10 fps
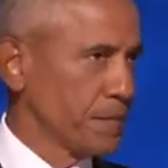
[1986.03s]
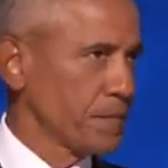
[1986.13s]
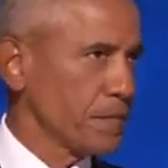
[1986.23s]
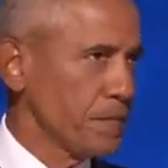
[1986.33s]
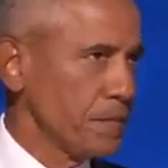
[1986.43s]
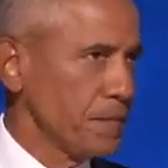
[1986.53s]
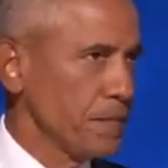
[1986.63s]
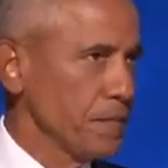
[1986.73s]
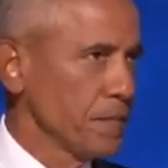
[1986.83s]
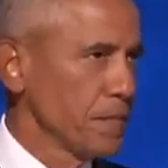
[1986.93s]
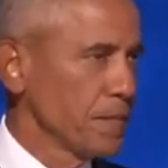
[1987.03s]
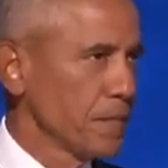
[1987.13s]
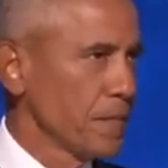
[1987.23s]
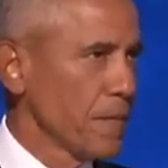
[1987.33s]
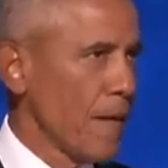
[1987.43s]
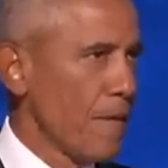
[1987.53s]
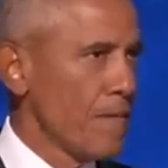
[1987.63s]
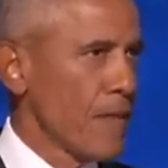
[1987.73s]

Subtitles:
Nobody speaks.